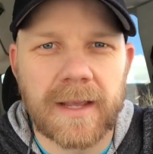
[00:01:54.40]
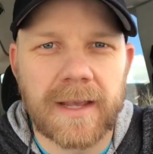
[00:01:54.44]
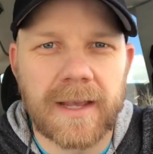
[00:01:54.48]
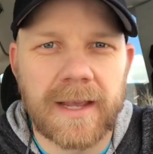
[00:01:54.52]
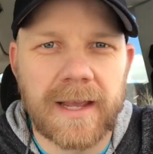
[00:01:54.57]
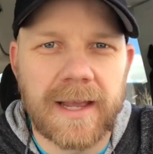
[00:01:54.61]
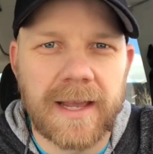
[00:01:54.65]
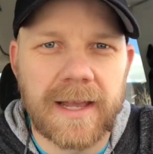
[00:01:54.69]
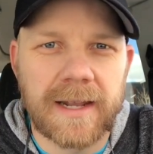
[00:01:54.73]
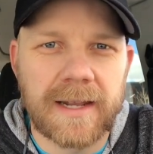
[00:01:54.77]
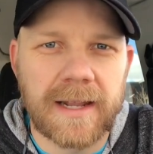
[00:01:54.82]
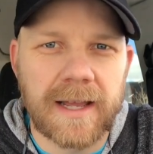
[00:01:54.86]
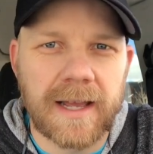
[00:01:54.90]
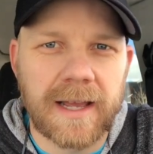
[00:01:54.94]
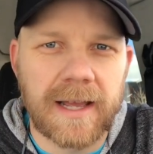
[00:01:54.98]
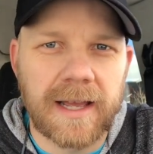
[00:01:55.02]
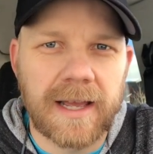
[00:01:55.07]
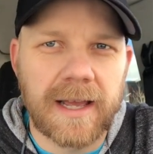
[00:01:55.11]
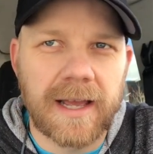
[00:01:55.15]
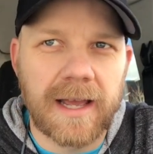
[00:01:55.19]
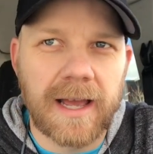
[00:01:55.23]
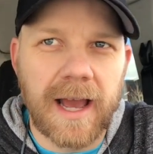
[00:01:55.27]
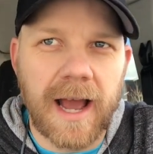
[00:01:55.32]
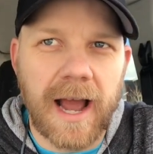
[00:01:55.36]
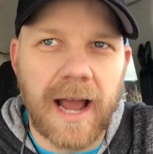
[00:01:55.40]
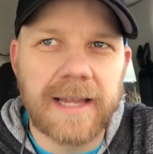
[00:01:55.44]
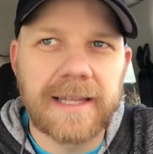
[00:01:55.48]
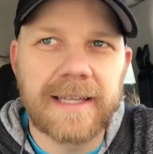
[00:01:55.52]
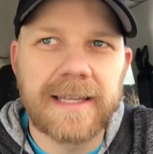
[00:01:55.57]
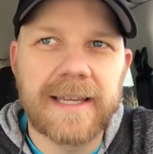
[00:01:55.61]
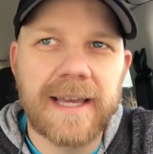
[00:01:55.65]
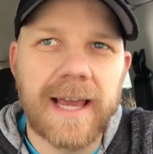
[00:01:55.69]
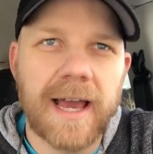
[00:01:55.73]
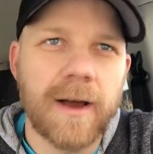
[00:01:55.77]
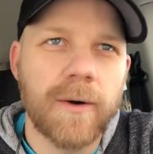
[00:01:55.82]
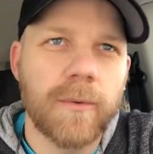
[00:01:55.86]
And uh, I
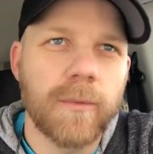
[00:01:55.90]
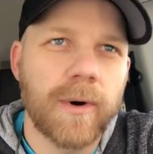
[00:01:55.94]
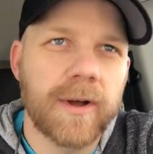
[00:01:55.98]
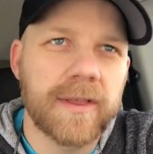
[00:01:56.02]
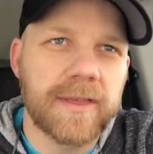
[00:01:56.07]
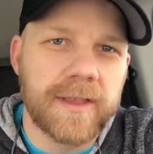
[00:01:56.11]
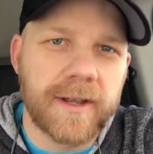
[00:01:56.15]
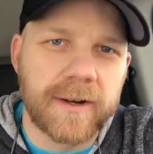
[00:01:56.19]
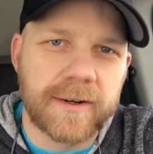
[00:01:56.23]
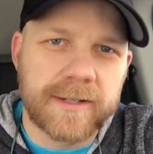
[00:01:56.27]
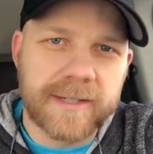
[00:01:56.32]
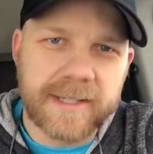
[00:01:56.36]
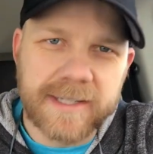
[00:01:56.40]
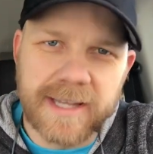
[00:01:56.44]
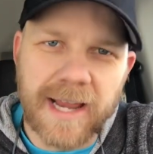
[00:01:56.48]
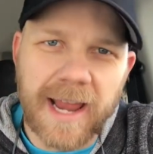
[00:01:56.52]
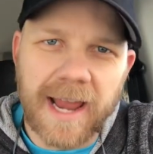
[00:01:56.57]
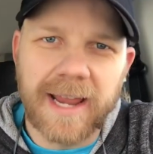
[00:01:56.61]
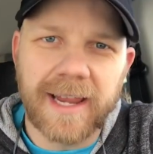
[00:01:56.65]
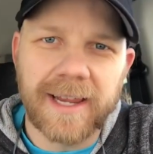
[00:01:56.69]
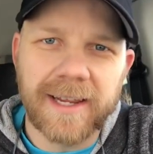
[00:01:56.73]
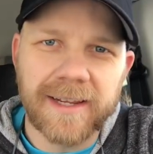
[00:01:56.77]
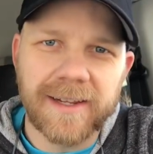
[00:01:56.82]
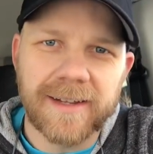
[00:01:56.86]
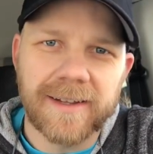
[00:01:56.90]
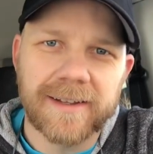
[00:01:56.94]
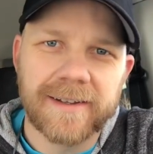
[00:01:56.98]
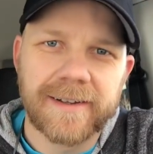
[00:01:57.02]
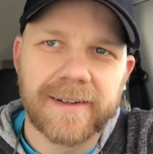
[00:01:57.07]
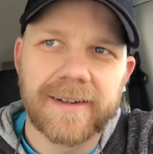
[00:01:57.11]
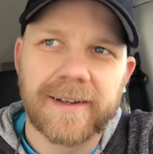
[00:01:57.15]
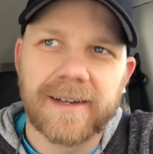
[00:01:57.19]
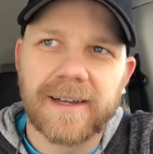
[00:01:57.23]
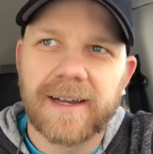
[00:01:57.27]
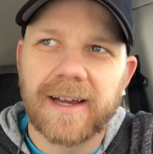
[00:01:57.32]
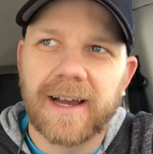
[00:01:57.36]
get what they're saying
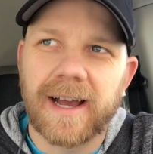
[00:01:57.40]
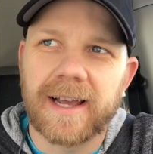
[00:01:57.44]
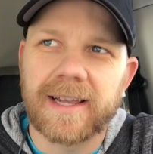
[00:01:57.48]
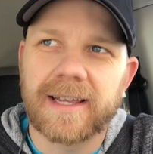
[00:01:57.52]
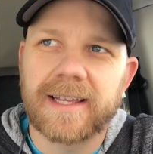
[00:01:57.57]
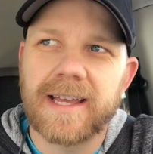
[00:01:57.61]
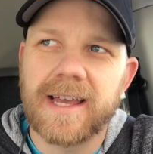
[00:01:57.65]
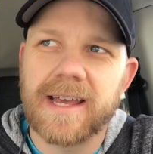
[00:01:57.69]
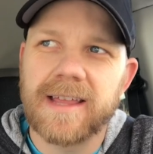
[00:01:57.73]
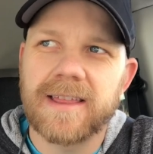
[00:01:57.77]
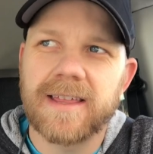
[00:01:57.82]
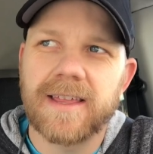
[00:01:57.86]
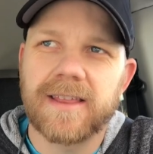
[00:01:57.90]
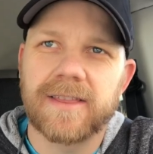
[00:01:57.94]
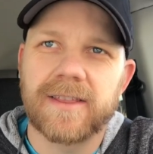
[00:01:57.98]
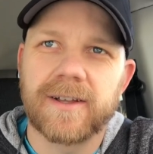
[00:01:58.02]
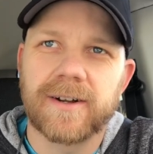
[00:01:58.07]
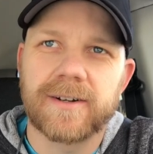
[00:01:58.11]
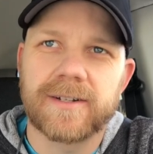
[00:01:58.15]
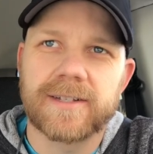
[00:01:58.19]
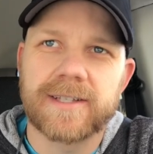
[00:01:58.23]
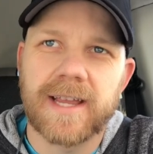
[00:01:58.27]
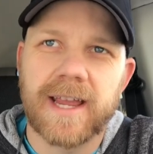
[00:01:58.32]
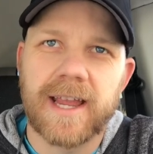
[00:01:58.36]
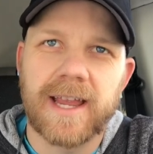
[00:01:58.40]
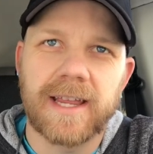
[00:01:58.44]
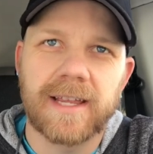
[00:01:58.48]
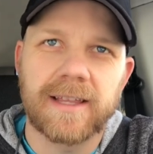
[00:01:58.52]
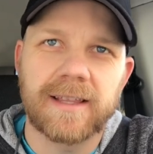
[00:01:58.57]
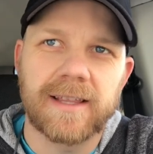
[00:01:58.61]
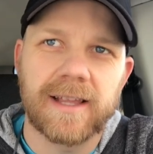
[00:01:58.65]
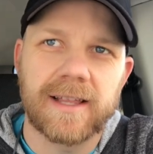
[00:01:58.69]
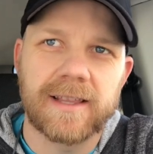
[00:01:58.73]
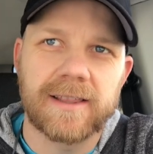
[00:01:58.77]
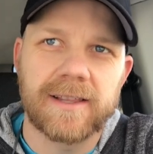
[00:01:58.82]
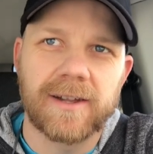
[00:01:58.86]
I get that they're
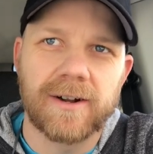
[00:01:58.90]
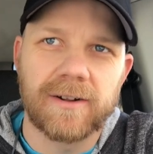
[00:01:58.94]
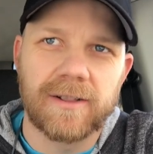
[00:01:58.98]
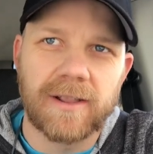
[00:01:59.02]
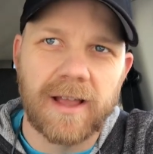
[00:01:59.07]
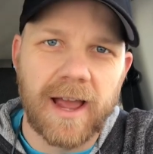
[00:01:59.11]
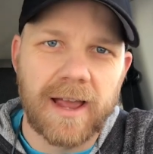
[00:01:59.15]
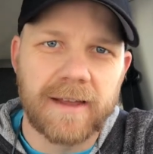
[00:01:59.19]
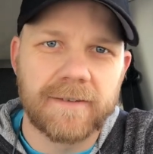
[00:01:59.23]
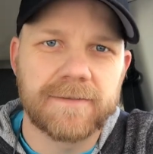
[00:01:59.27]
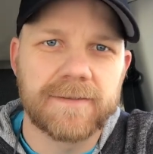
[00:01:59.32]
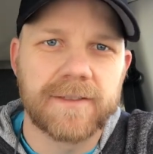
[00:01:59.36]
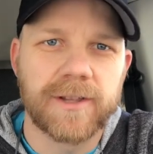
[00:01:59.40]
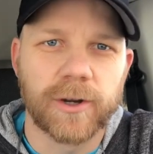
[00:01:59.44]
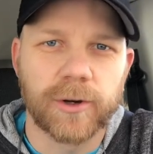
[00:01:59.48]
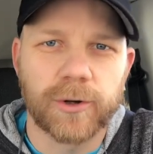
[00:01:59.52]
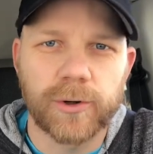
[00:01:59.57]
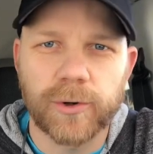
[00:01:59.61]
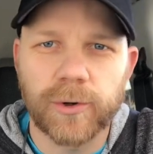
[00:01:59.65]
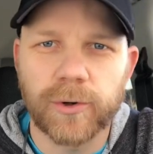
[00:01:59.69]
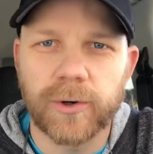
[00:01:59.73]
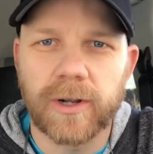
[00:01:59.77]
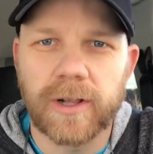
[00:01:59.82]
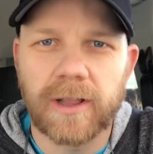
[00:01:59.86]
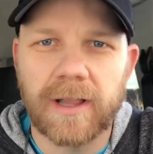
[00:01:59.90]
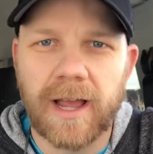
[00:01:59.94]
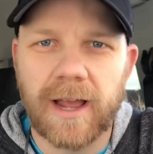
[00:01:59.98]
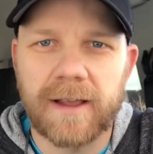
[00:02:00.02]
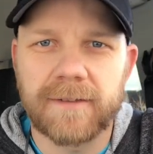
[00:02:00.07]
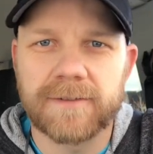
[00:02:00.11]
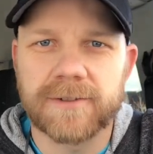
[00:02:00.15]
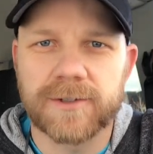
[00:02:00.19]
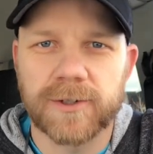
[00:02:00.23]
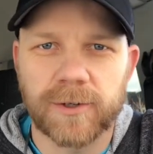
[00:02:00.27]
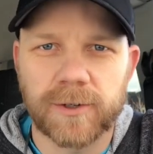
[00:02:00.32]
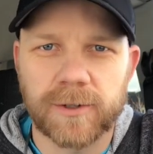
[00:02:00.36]
saying that their life, their current
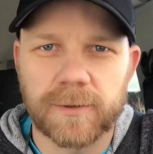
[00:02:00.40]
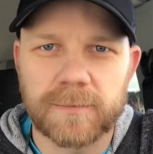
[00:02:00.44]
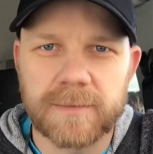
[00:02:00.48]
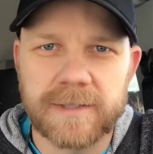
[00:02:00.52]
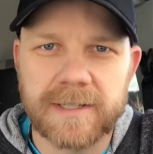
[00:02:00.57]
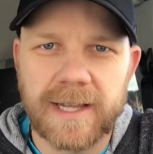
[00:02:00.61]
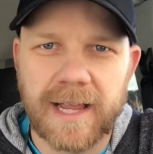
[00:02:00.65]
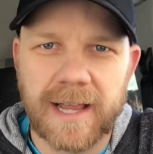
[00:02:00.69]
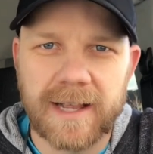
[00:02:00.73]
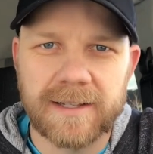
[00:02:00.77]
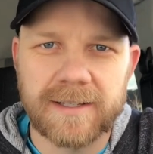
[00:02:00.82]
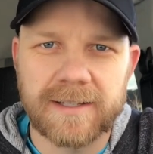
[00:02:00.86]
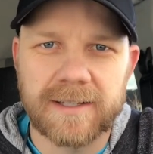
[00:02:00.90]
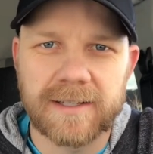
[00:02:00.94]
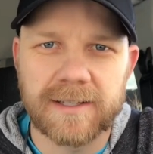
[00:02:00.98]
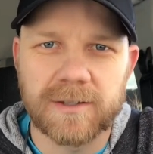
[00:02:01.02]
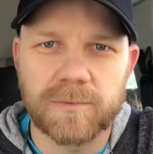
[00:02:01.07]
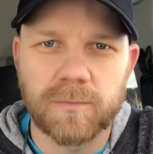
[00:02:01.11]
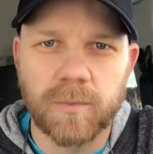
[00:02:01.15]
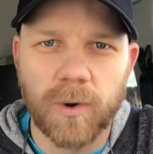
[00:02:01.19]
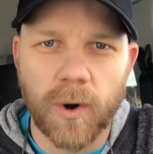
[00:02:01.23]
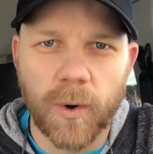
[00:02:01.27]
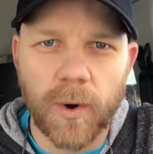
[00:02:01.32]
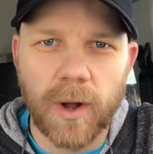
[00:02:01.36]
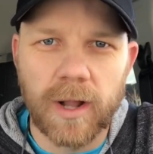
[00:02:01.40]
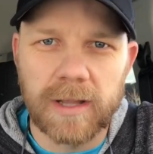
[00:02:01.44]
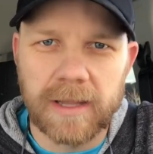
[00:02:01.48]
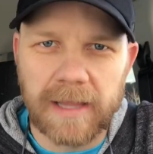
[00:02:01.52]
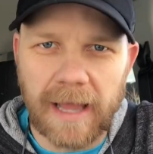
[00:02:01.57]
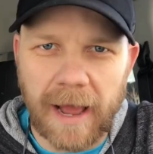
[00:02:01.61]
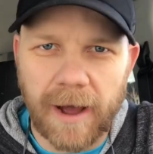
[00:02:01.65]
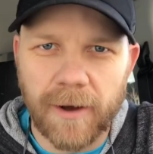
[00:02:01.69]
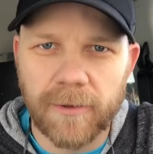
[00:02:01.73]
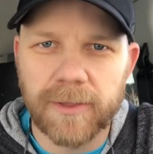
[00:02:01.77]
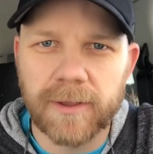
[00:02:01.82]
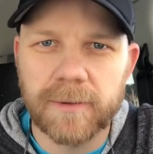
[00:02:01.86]
life circumstances won't
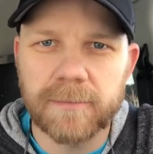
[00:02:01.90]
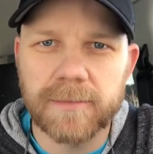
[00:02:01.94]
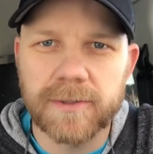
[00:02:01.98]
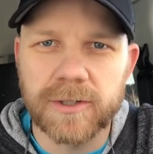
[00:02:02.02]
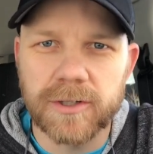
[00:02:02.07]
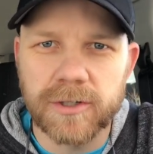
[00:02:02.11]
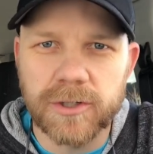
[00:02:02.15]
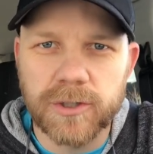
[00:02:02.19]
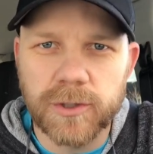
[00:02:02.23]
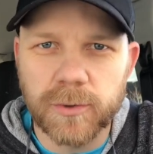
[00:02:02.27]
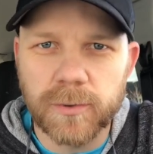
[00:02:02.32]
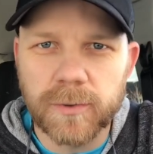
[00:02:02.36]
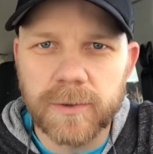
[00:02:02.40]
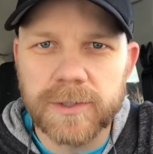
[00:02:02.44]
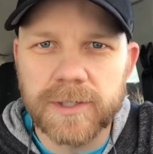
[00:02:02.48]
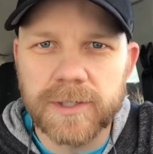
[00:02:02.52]
allow them to do